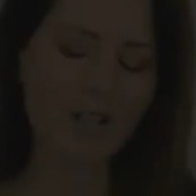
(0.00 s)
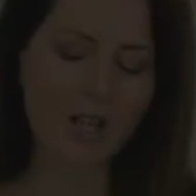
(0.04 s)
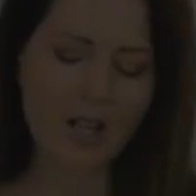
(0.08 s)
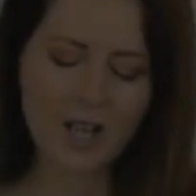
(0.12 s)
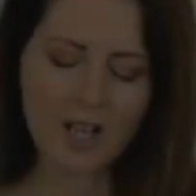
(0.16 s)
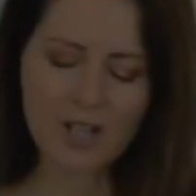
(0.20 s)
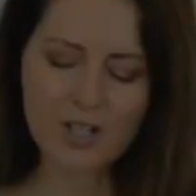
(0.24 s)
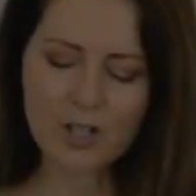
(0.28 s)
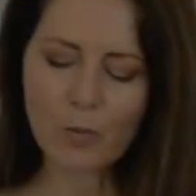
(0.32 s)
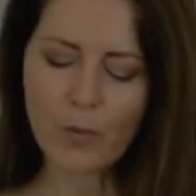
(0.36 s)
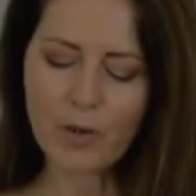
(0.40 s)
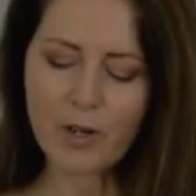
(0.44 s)

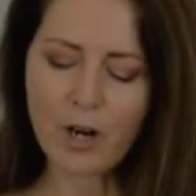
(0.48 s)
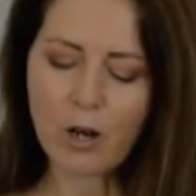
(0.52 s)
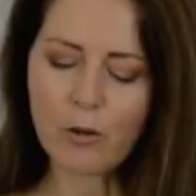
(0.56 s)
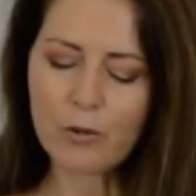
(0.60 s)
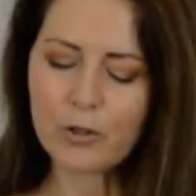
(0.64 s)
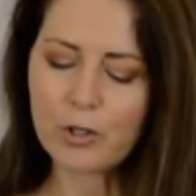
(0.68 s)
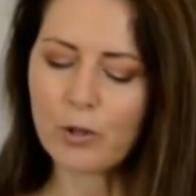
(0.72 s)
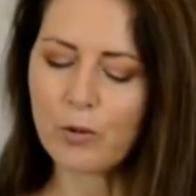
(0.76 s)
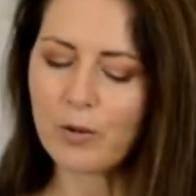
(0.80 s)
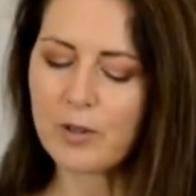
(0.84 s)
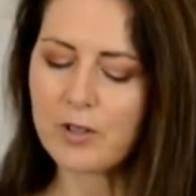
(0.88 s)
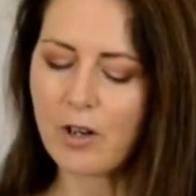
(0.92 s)
So what I'll
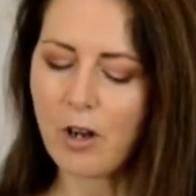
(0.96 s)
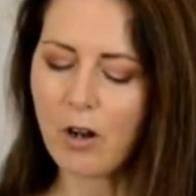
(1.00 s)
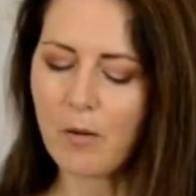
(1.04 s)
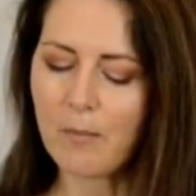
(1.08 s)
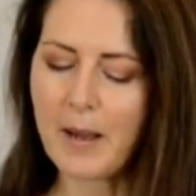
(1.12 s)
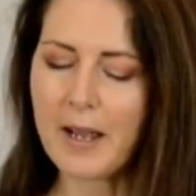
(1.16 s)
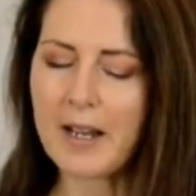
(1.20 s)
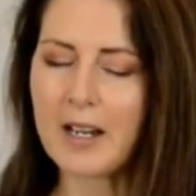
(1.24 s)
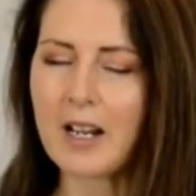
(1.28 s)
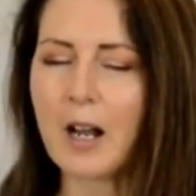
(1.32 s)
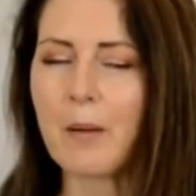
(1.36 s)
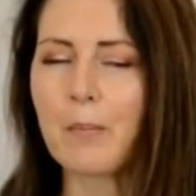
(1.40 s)
do is I'll
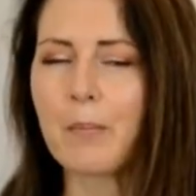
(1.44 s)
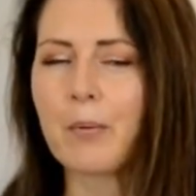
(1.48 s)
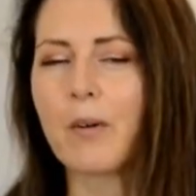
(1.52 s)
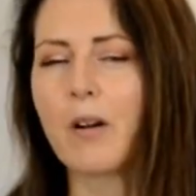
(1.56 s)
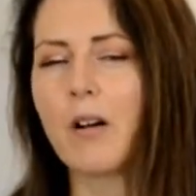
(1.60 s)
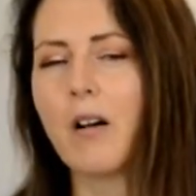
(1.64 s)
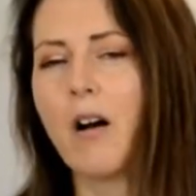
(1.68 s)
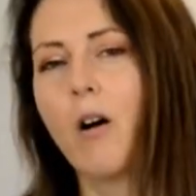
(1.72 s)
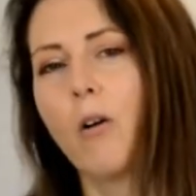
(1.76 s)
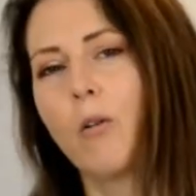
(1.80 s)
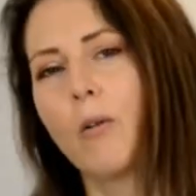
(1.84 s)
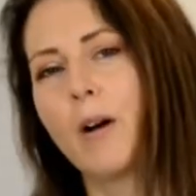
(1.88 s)
make up
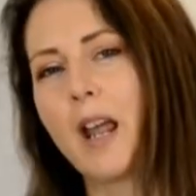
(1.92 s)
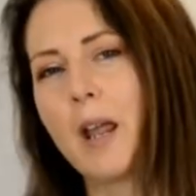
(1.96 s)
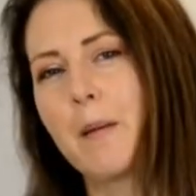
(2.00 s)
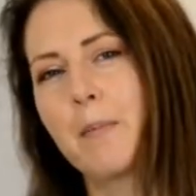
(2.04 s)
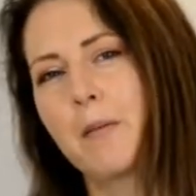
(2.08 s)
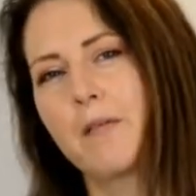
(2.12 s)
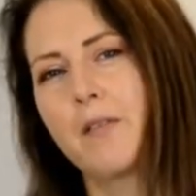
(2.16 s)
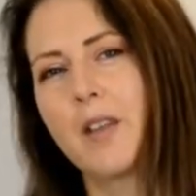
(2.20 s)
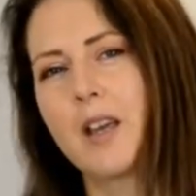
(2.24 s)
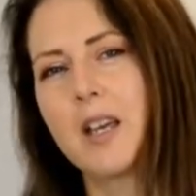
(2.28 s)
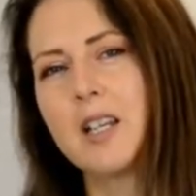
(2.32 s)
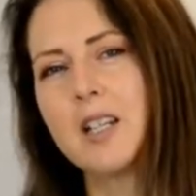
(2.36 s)
a whole heap
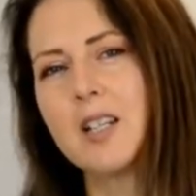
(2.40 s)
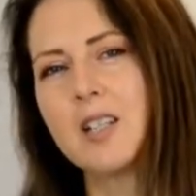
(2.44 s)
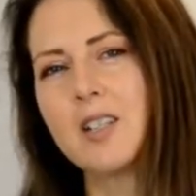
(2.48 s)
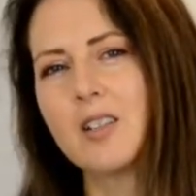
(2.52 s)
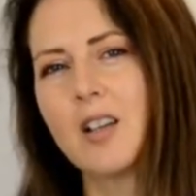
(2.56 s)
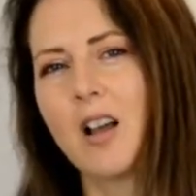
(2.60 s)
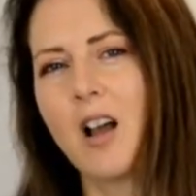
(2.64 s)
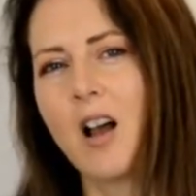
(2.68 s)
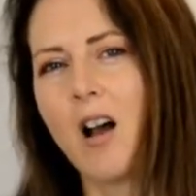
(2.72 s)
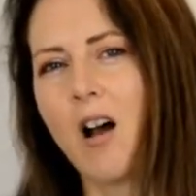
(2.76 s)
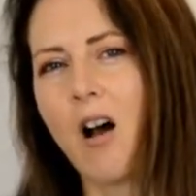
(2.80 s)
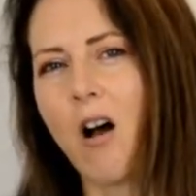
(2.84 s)
of
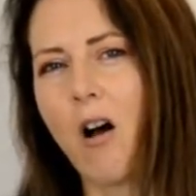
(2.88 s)
these.